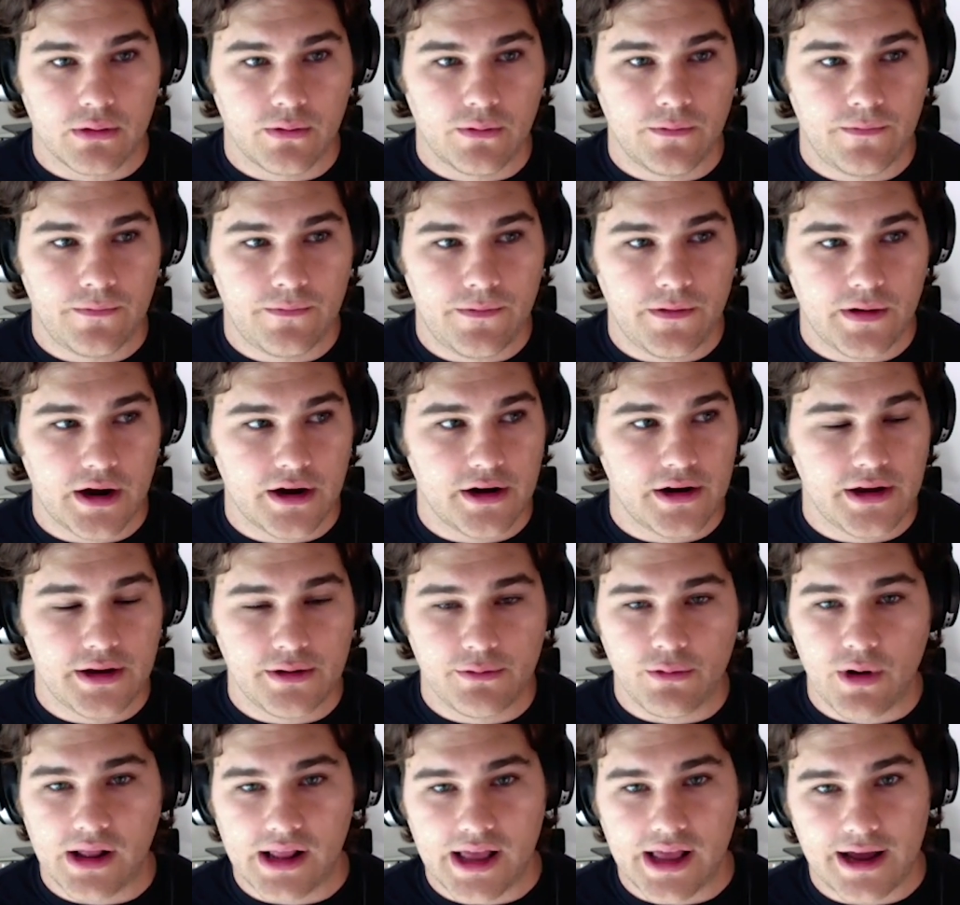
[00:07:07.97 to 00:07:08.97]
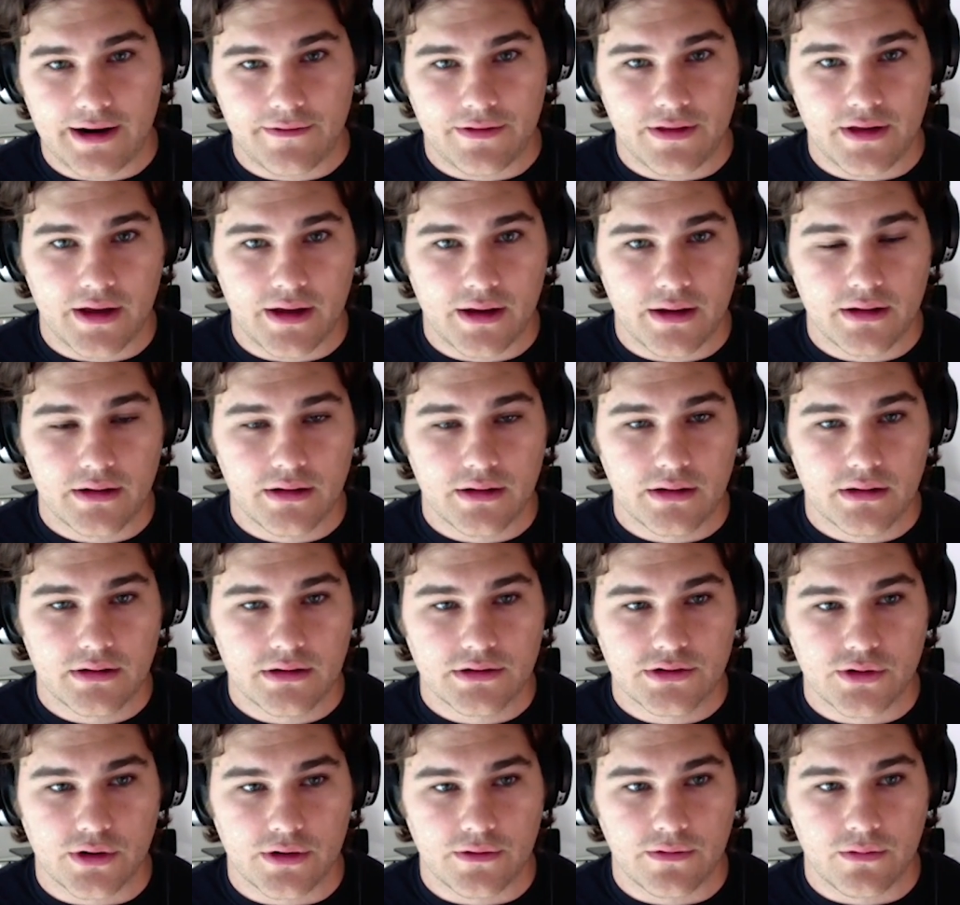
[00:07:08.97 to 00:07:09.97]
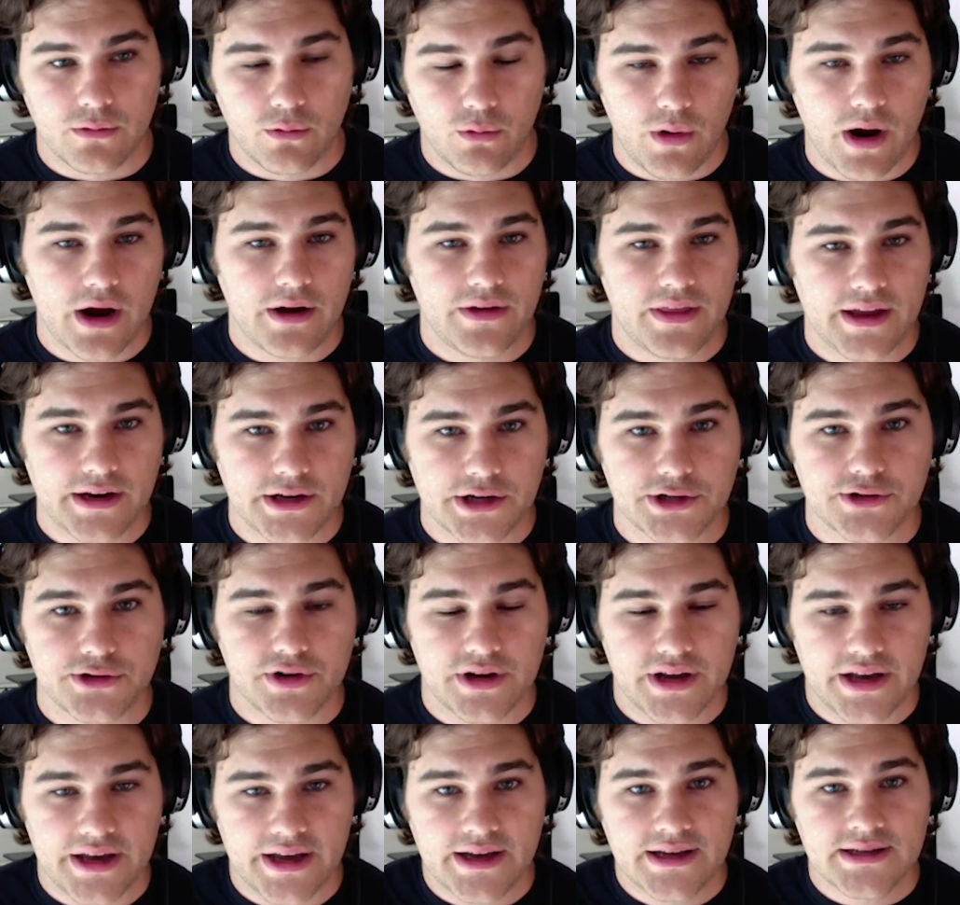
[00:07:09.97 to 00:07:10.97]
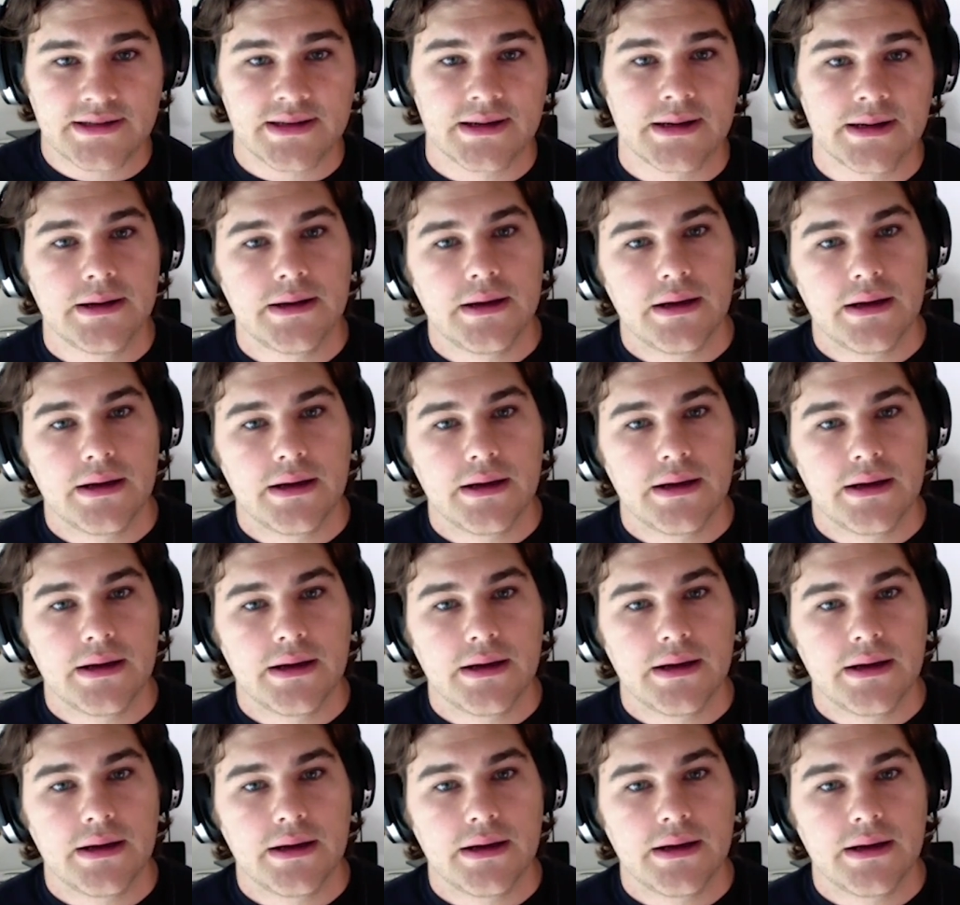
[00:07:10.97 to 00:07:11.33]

very well ahead of the sort of where the industry is